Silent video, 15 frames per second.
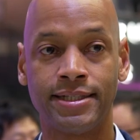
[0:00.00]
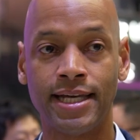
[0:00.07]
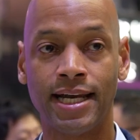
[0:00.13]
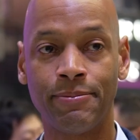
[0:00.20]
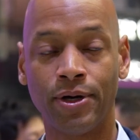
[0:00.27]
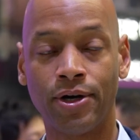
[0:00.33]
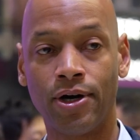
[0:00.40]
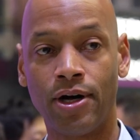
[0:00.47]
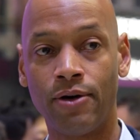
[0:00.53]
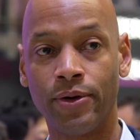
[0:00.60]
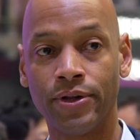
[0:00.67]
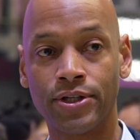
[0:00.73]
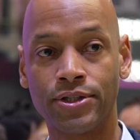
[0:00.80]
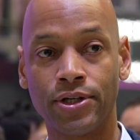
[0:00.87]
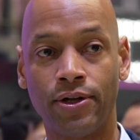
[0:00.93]
Set up a call
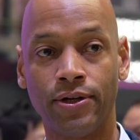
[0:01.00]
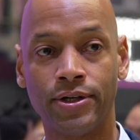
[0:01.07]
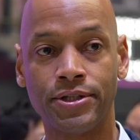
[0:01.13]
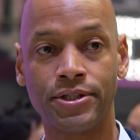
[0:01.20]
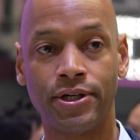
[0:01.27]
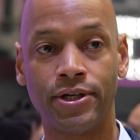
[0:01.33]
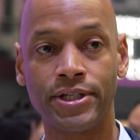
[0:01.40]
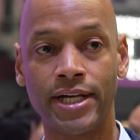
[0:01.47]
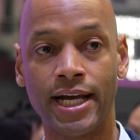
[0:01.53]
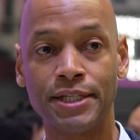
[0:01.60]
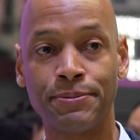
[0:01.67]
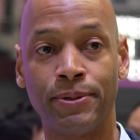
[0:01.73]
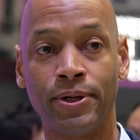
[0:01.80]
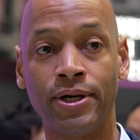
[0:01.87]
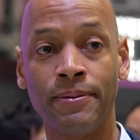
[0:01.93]
with a Solar Surge
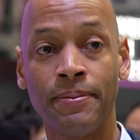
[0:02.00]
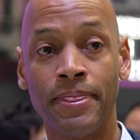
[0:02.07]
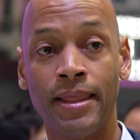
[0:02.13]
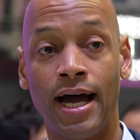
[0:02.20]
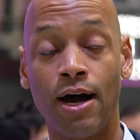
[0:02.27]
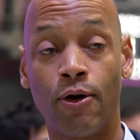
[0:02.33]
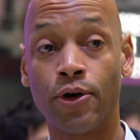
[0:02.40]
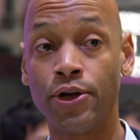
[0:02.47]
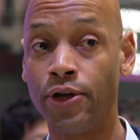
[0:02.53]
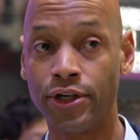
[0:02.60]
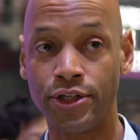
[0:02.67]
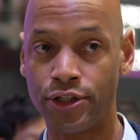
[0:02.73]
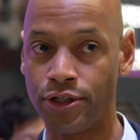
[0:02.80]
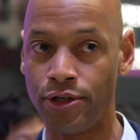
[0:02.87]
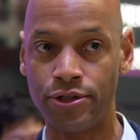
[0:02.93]
expert, or you
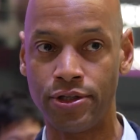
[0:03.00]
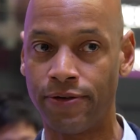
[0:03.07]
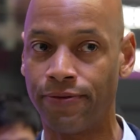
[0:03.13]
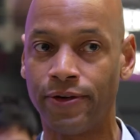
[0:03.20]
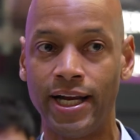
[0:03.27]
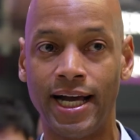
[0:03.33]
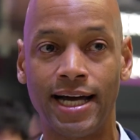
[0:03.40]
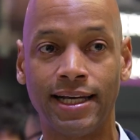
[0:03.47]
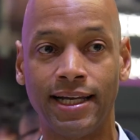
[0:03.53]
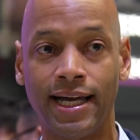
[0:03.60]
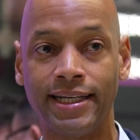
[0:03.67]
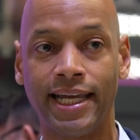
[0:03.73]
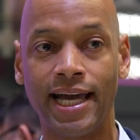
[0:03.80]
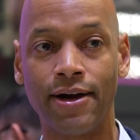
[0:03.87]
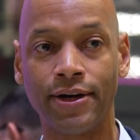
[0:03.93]
can just use the free
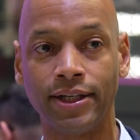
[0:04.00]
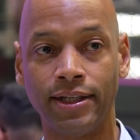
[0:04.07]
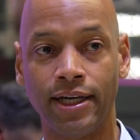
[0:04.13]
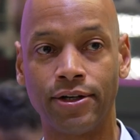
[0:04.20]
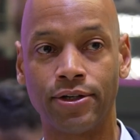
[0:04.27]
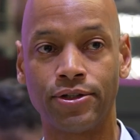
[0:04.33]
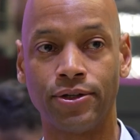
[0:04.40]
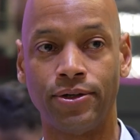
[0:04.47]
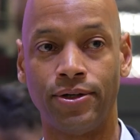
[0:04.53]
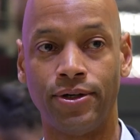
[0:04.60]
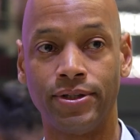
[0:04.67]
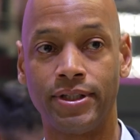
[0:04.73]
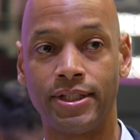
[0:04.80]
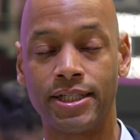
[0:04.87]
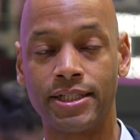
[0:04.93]
online calculator
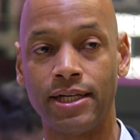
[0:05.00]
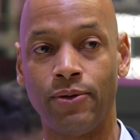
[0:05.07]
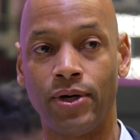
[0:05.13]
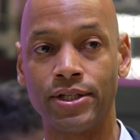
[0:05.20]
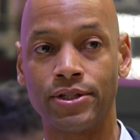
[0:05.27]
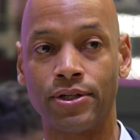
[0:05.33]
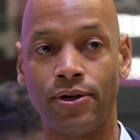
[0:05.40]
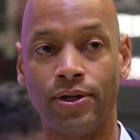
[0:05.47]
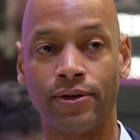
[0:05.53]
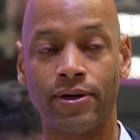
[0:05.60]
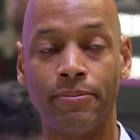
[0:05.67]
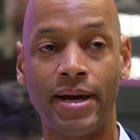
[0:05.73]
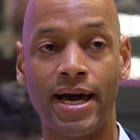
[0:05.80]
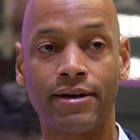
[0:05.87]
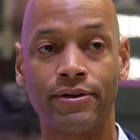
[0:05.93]
tool to see what solar
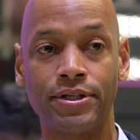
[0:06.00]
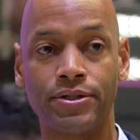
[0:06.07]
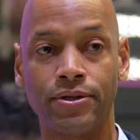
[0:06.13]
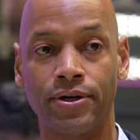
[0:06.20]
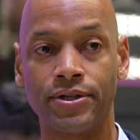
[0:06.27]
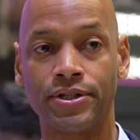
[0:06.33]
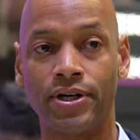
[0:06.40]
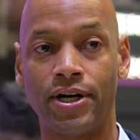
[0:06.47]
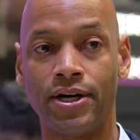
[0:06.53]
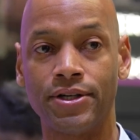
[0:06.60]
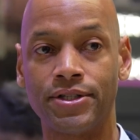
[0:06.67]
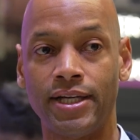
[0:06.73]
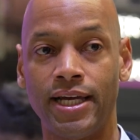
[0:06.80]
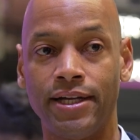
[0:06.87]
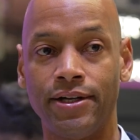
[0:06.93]
and battery storage
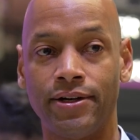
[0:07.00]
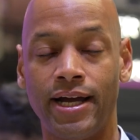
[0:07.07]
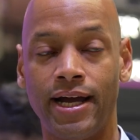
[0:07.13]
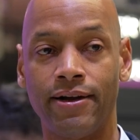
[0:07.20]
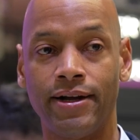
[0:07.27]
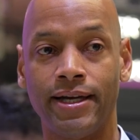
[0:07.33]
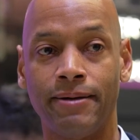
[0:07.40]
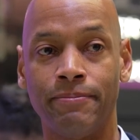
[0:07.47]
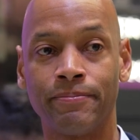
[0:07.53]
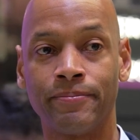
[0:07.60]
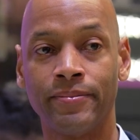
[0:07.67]
costs in your area.